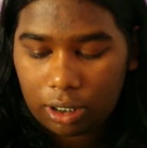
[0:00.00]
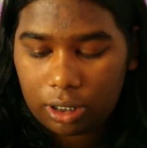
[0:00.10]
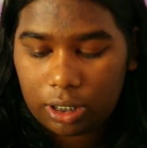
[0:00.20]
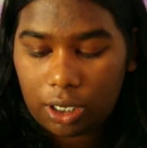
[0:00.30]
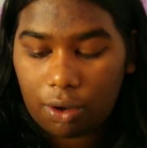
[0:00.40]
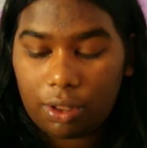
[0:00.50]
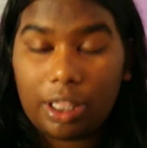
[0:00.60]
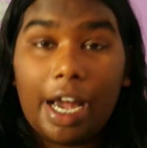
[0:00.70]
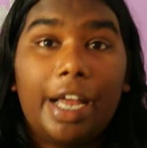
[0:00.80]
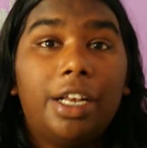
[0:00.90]
So
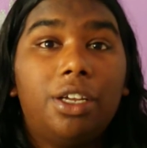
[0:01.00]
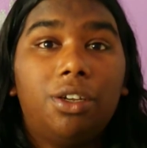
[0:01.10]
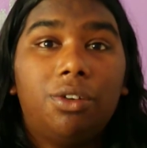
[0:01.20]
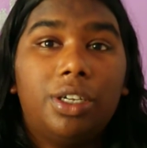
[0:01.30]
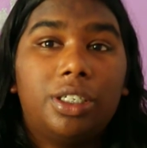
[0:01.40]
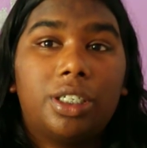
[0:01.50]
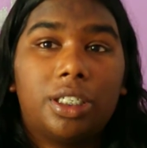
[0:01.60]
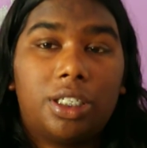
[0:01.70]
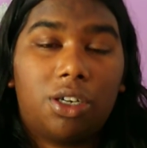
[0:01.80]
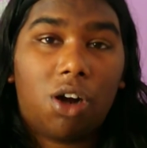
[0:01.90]
then you need to
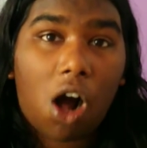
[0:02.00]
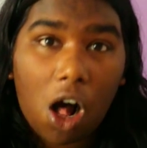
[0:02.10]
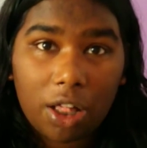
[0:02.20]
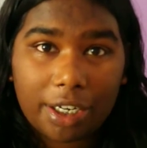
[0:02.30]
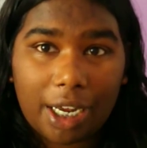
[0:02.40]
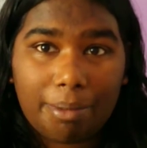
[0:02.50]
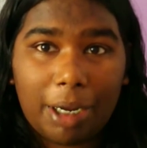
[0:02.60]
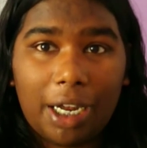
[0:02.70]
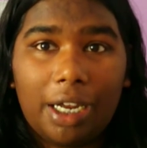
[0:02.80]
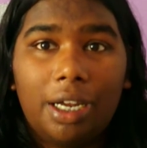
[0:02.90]
consider holiday
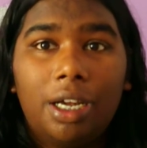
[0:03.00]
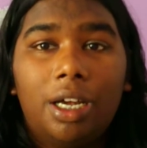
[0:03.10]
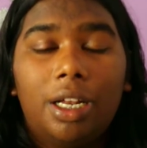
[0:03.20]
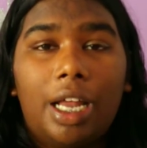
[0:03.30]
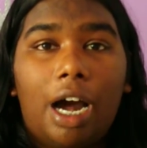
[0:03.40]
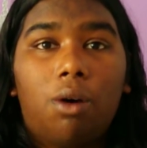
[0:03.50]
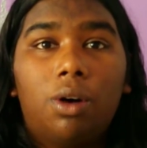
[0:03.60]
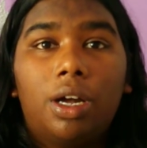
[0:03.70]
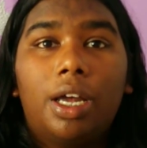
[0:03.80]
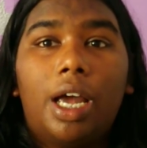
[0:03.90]
pay. Now,
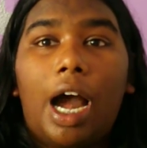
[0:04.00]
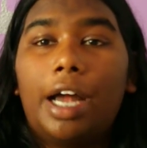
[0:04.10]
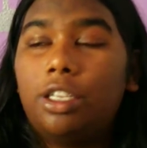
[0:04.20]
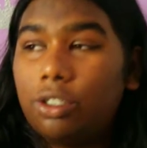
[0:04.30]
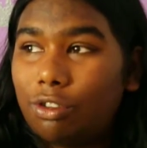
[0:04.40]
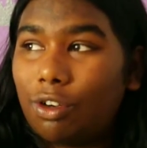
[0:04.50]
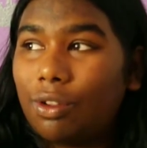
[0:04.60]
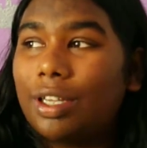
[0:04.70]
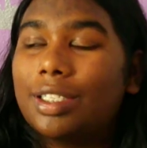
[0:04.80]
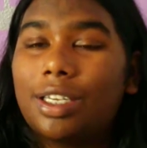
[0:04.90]
I do know
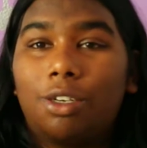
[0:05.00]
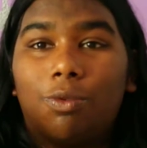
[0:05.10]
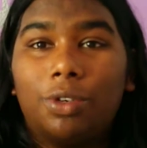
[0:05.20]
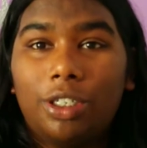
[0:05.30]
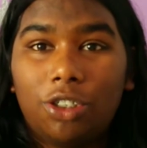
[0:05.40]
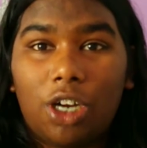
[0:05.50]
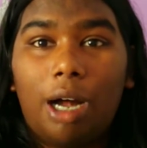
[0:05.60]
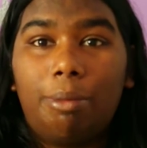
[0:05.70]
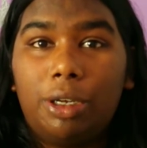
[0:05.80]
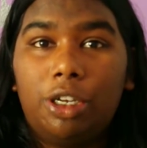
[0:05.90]
this. In a real
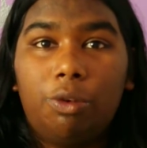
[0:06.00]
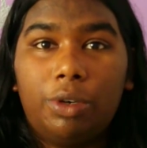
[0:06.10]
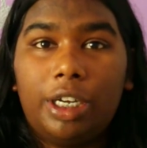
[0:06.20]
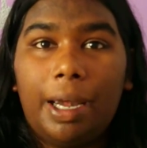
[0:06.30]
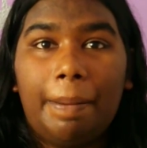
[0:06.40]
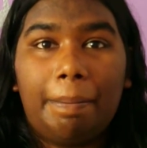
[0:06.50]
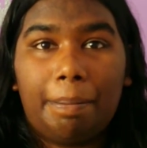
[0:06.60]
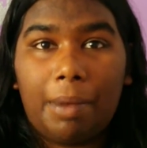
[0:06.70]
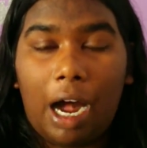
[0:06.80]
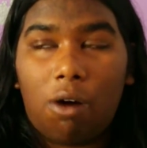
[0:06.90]
job, you would get
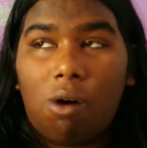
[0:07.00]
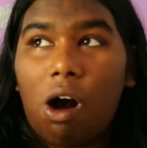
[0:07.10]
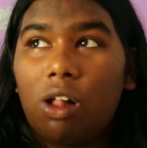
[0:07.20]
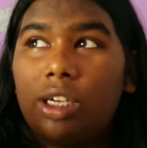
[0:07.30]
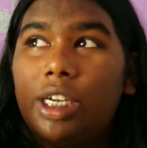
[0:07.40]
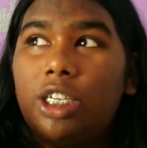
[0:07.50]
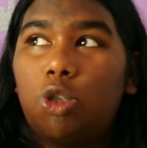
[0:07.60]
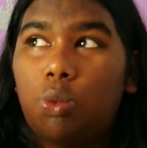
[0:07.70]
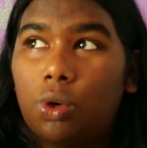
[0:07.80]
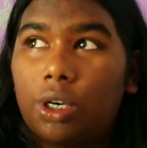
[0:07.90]
how
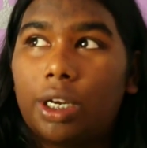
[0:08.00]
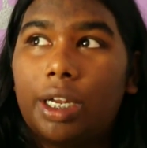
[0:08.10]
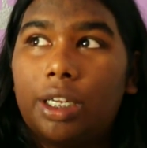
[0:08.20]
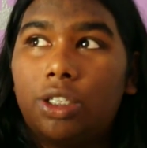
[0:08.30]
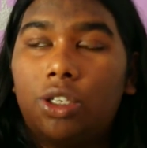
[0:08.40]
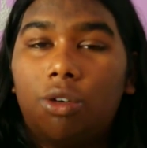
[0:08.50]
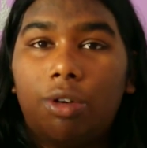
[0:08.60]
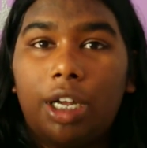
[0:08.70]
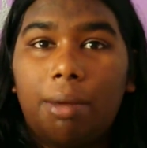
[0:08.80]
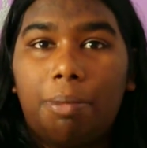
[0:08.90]
holidays work is you
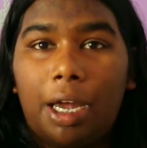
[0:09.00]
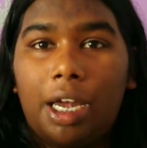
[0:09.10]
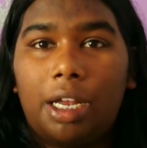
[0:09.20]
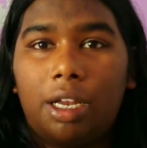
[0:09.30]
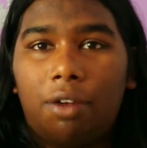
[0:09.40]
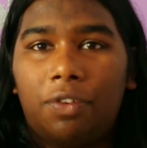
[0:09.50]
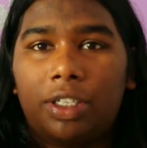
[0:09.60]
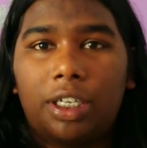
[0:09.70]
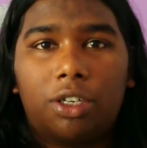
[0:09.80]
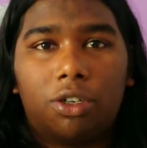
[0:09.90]
would get paid if
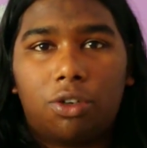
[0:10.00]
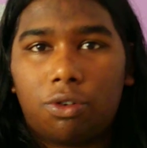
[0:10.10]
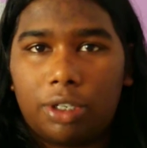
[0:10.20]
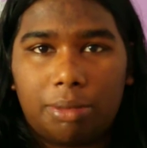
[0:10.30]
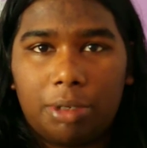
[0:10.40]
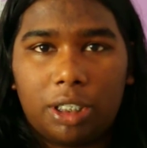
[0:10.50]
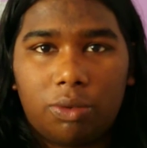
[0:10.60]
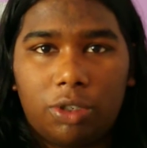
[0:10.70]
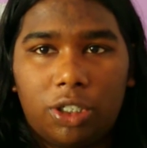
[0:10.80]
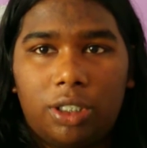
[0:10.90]
it's like Christmas,
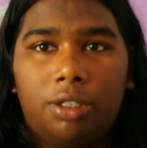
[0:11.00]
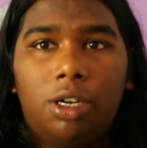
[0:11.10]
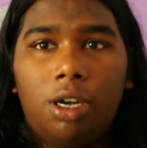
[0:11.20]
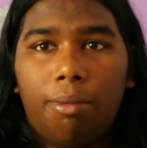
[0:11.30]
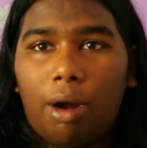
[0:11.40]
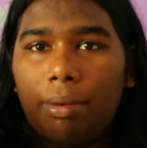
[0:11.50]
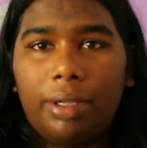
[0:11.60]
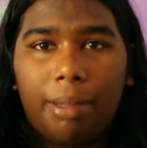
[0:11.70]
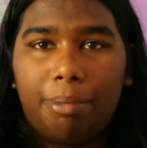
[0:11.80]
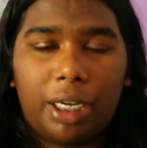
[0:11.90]
which is probably
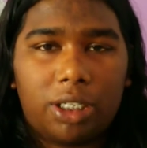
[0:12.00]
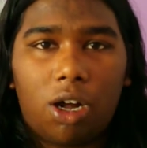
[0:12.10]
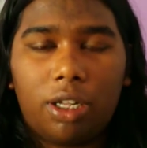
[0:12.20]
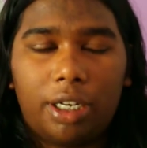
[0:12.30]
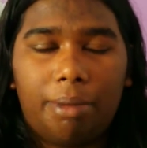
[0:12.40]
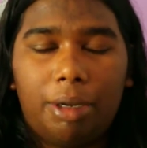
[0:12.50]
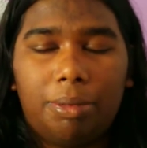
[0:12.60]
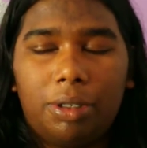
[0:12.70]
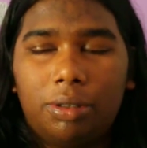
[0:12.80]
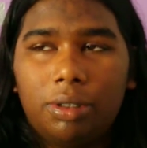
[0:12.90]
the biggest holiday
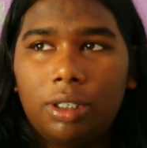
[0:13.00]
people